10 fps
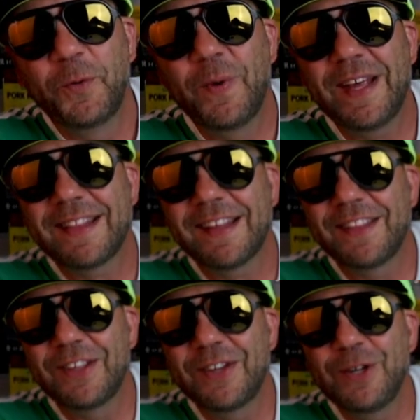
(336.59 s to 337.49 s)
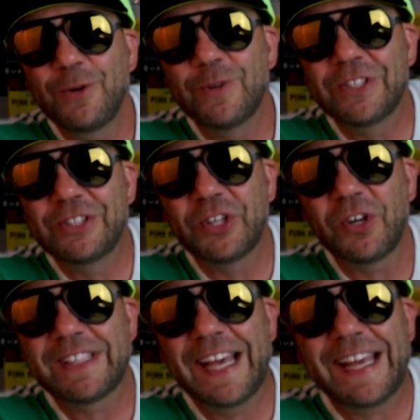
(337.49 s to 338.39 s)
with the new
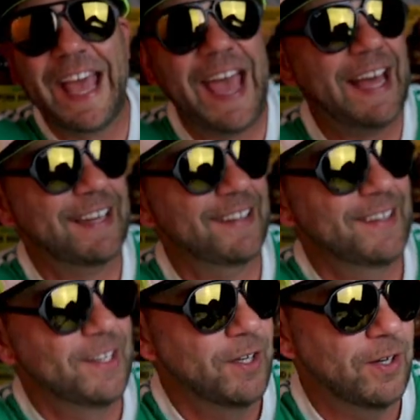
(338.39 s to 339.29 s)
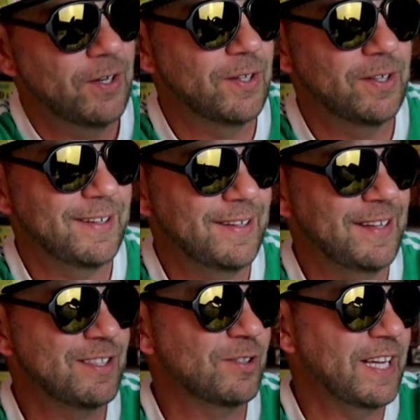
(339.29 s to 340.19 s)
Tech hat on,
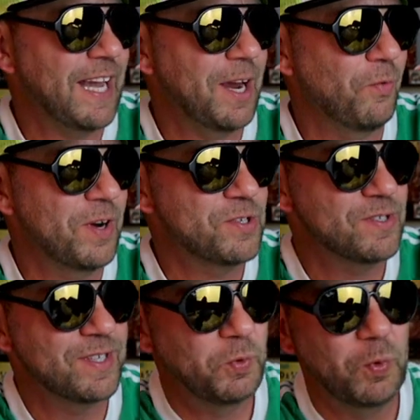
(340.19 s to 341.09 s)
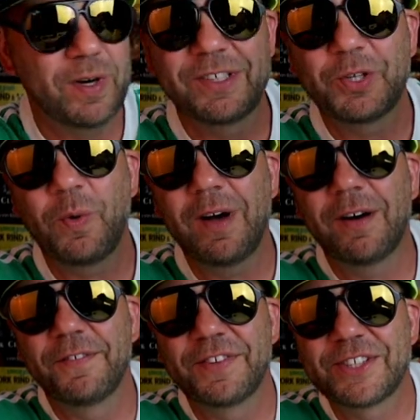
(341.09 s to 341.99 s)
this looks like a Richardson
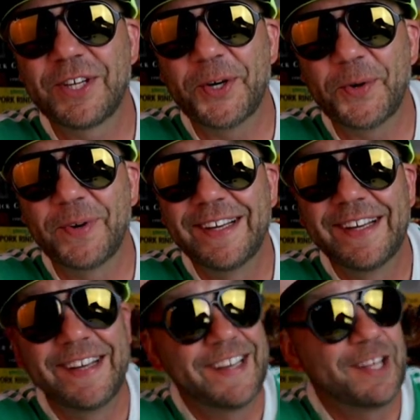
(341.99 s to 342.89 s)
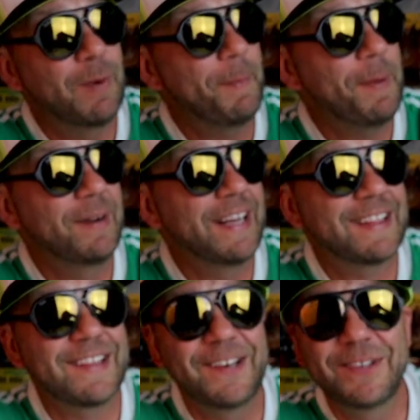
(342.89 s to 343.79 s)
112, so you might be able to
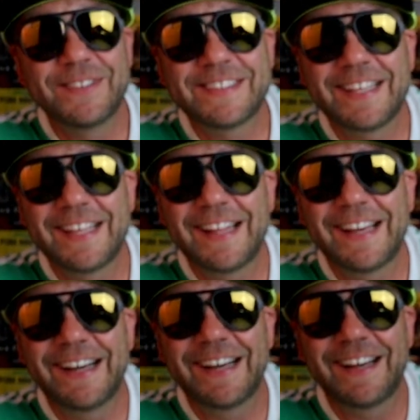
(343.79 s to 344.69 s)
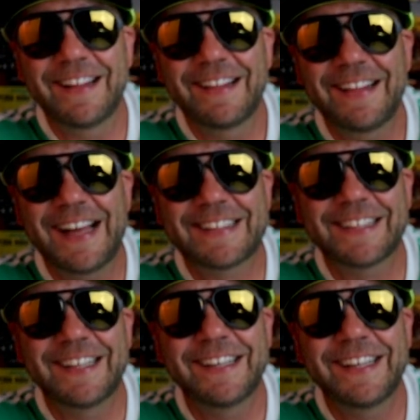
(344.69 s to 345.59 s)
get those. Uh, that's
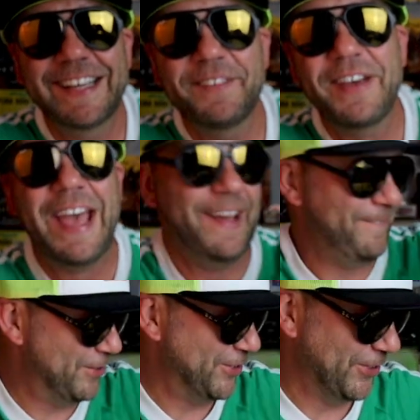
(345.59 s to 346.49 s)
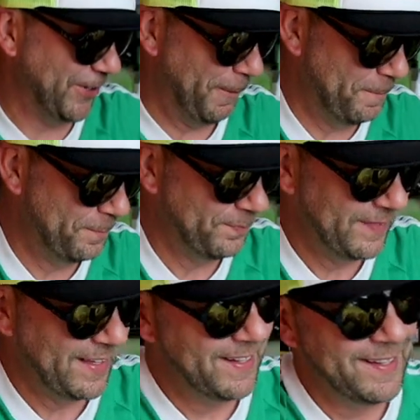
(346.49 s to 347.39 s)
a honey of a hat for sure.
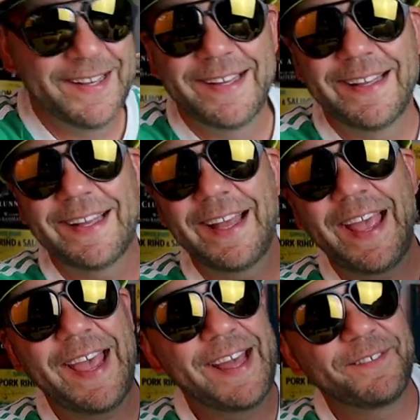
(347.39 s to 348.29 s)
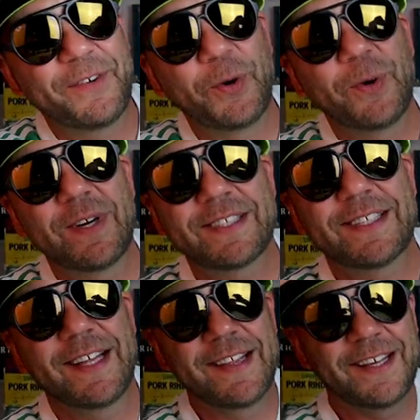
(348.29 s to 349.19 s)
And of
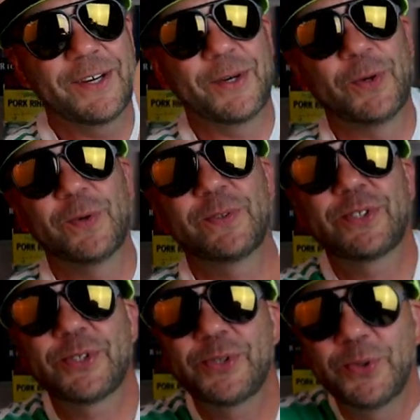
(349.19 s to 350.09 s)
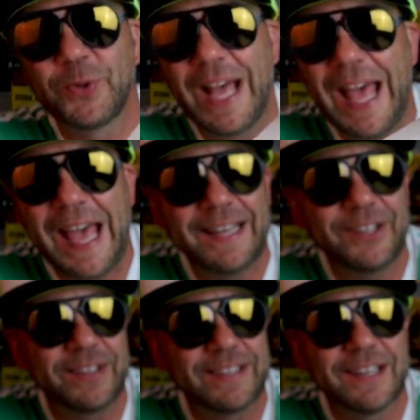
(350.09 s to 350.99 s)
course, the old school hat,
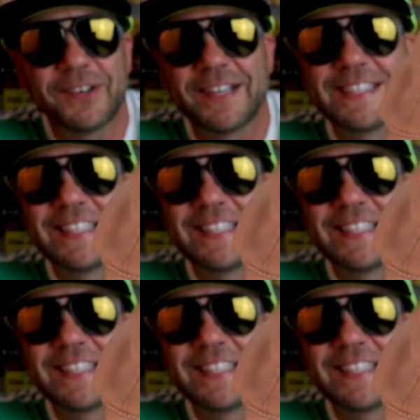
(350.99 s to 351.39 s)
you can tell because